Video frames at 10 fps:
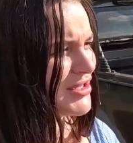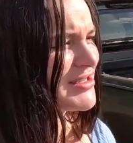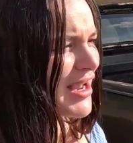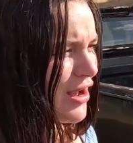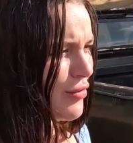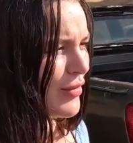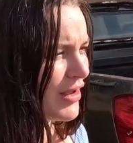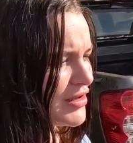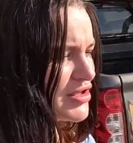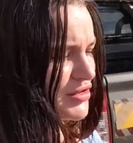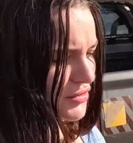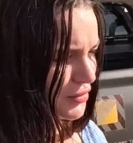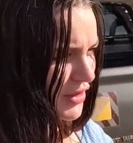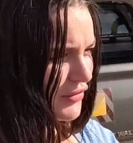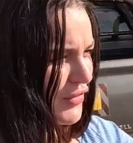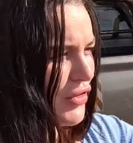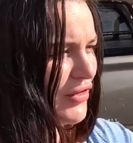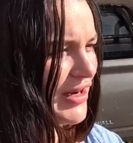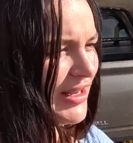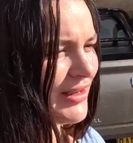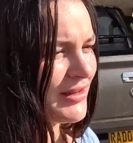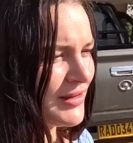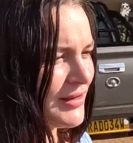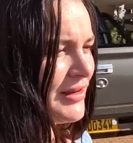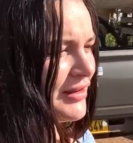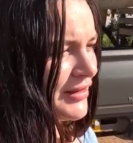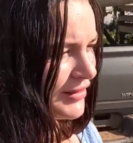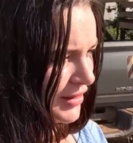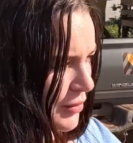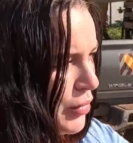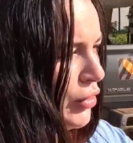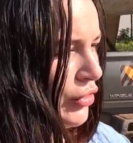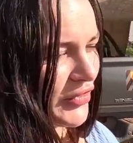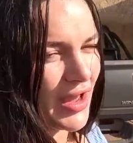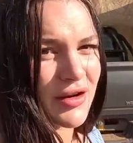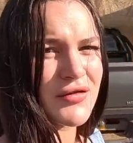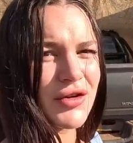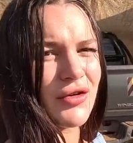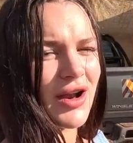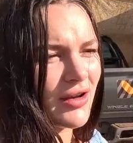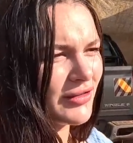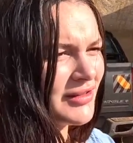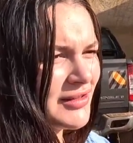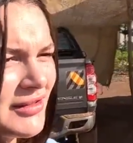just how much we have already pulled out of the ground.